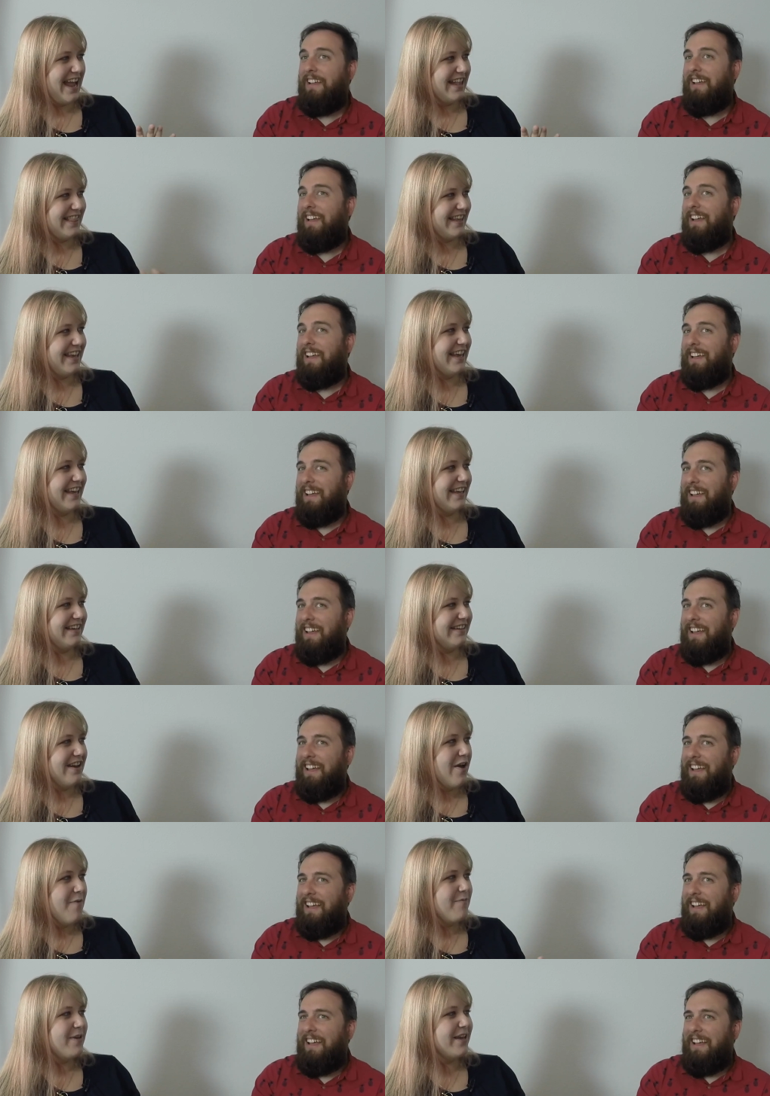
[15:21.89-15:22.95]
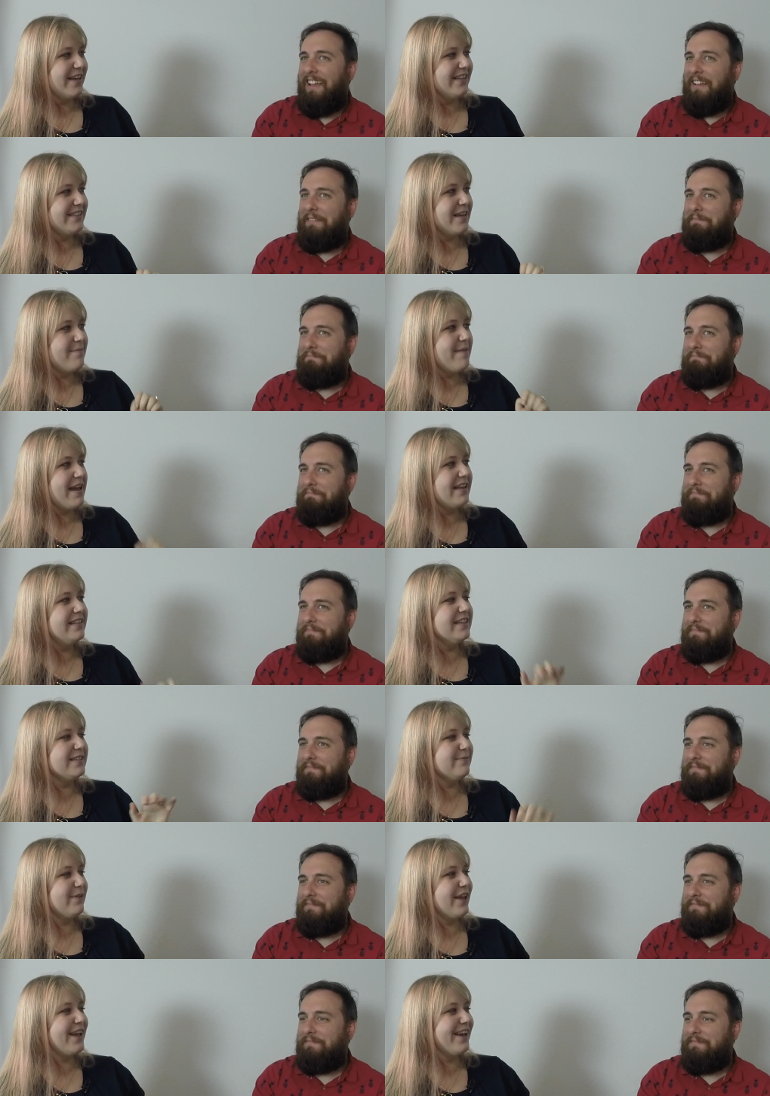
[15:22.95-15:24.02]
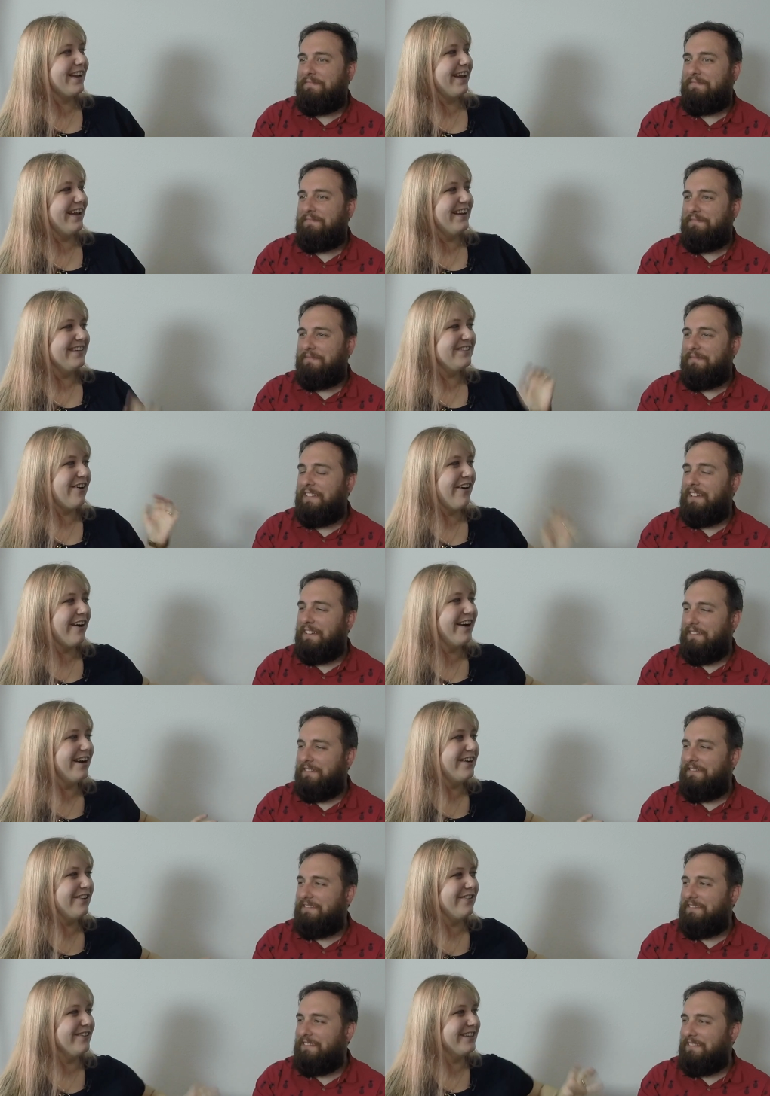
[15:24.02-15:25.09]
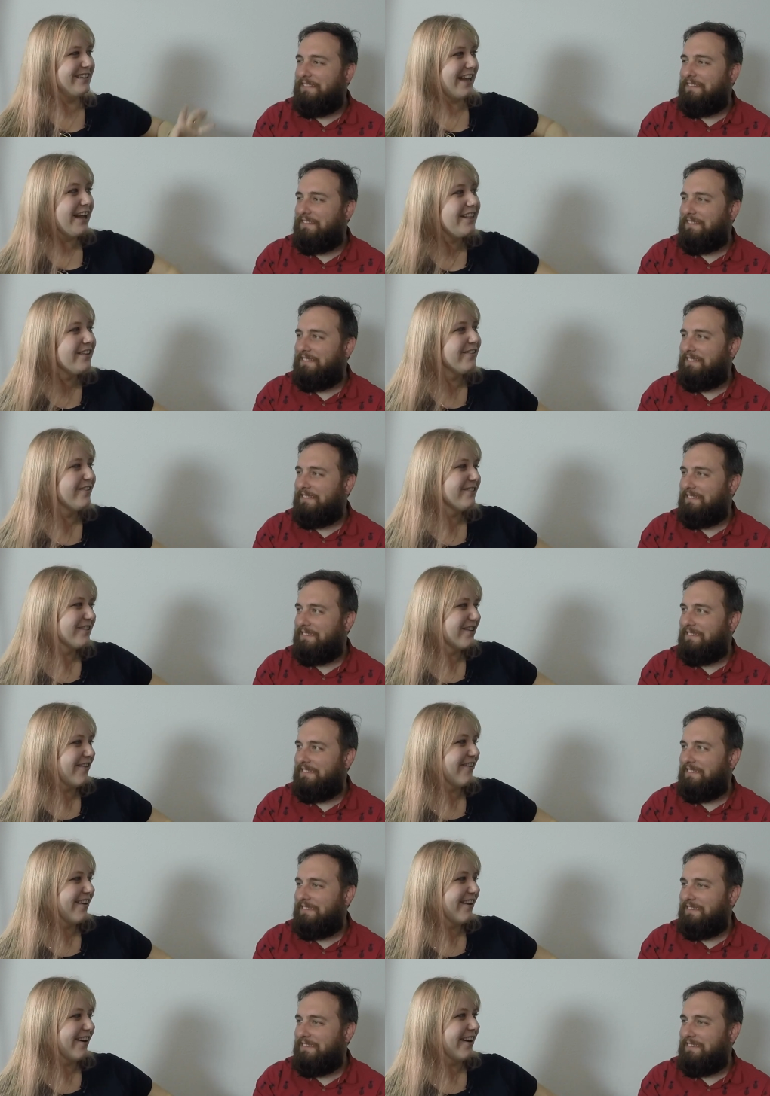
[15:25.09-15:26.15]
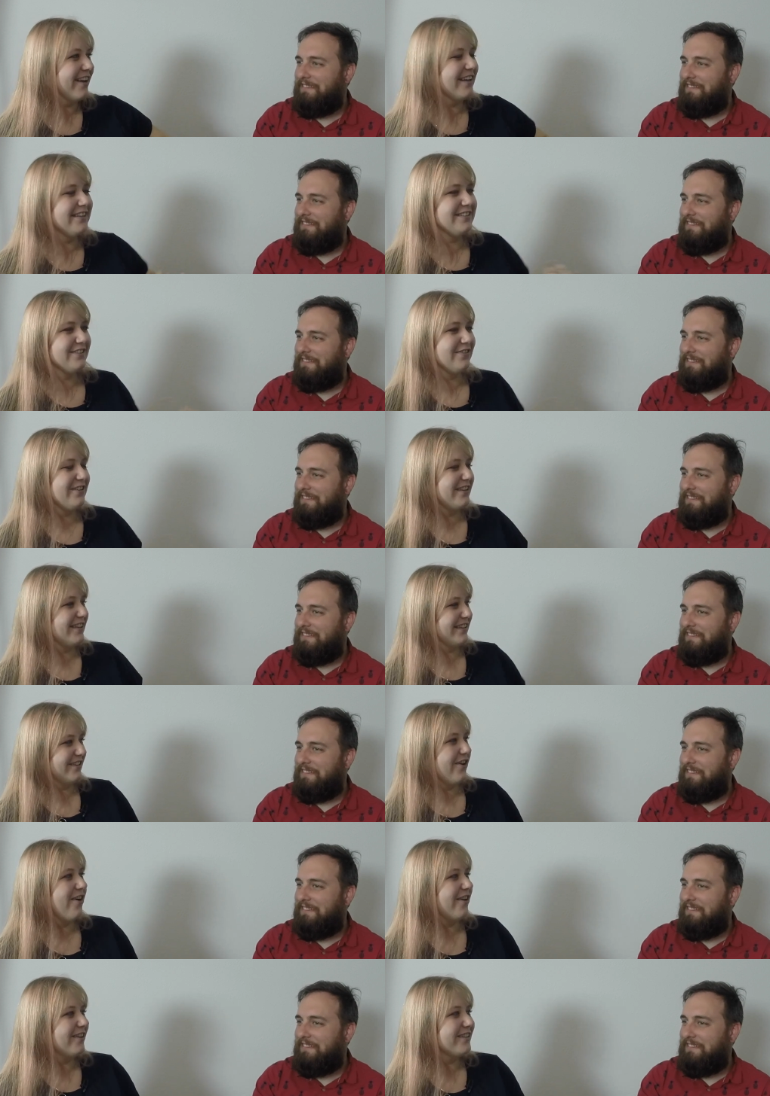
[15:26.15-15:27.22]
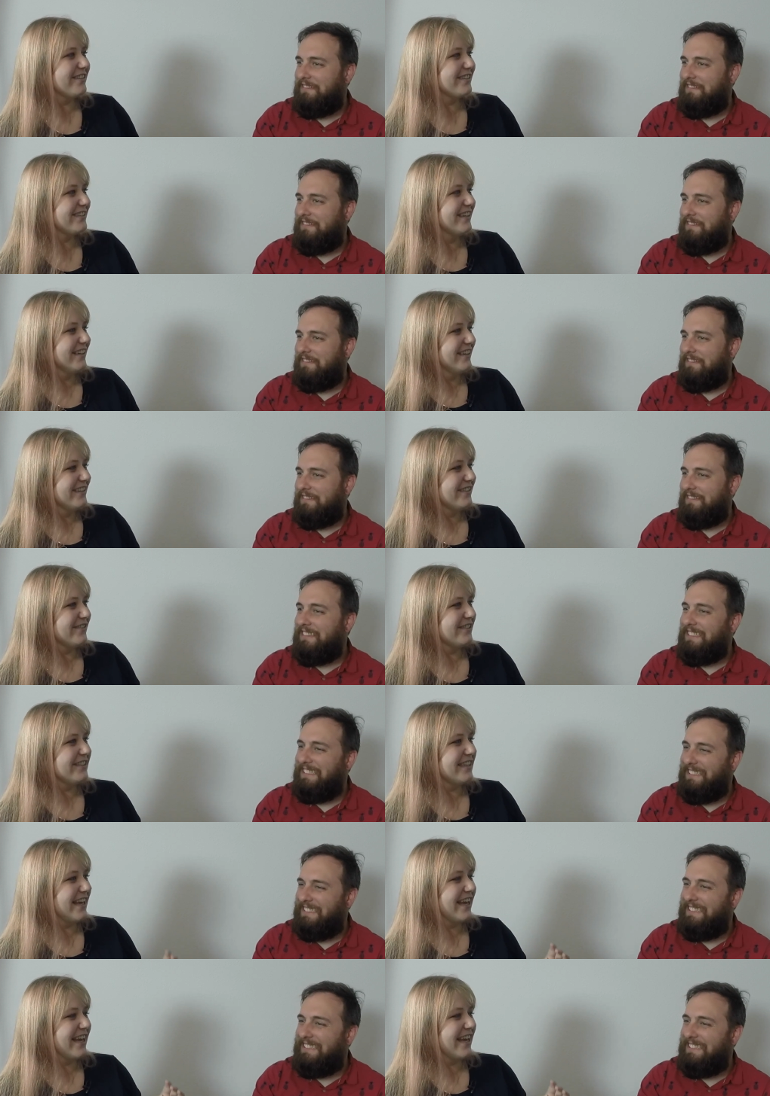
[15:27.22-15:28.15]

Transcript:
Speaker 1: At the end, because they made this plan and Atari yeah. knew exactly what was going on, and so did the dogs. So it's